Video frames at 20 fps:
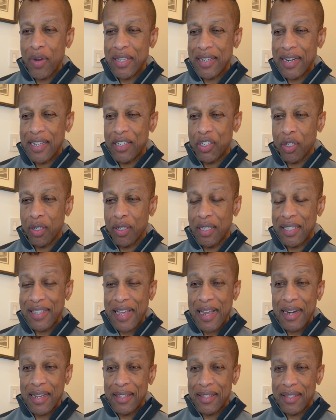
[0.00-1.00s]
residential
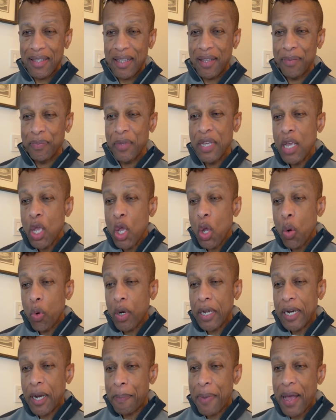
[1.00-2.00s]
tenancy. We're
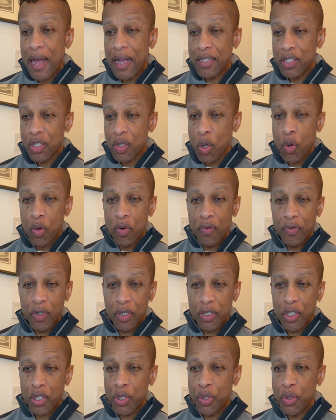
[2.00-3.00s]
going to pass
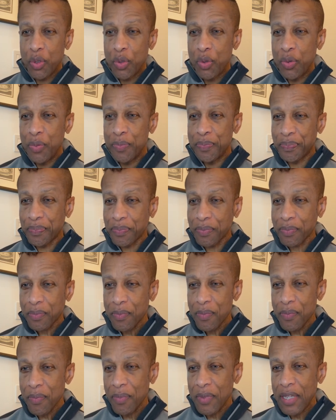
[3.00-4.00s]
over to
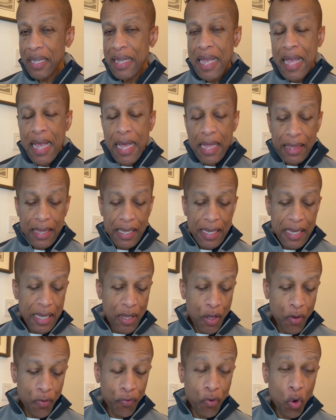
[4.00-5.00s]

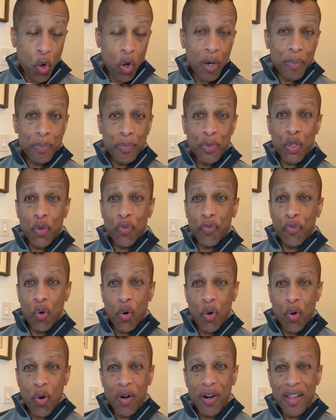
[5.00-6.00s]
the forms
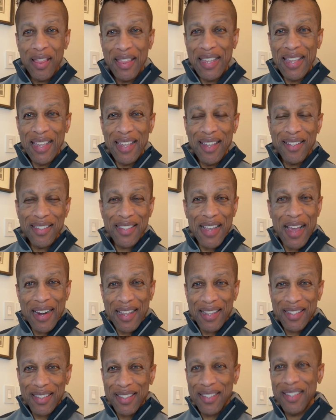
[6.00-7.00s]
for the
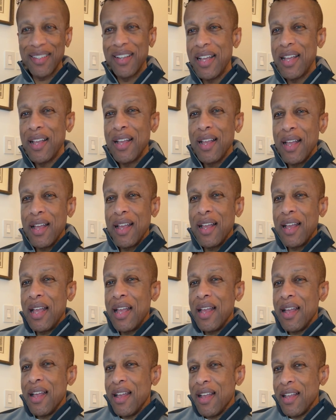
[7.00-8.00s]
tenant.
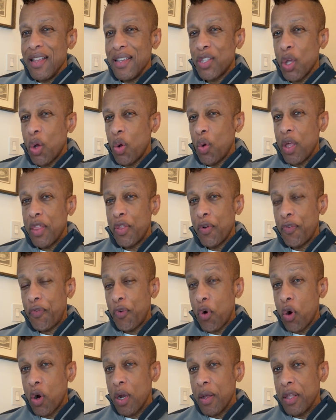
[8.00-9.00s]
So
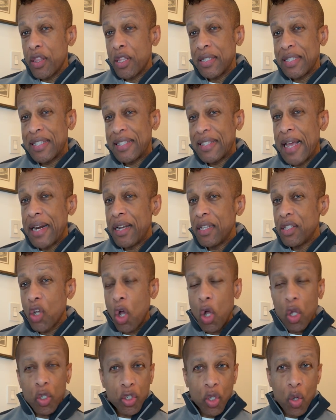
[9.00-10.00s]
the tenant
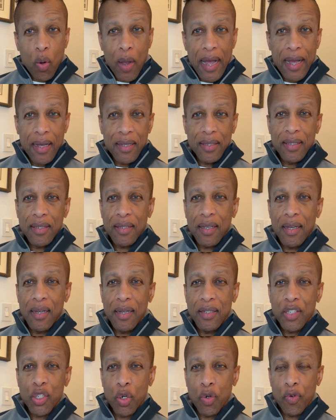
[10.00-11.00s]
also has
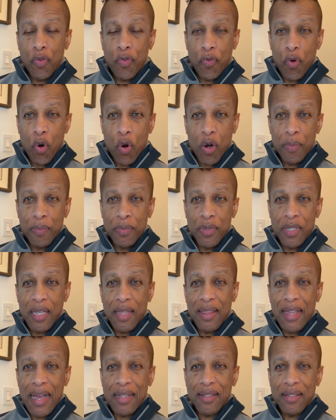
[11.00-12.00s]
certain forms
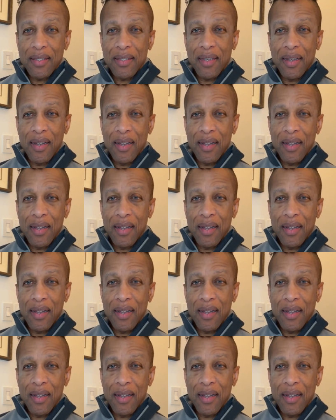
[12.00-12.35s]
that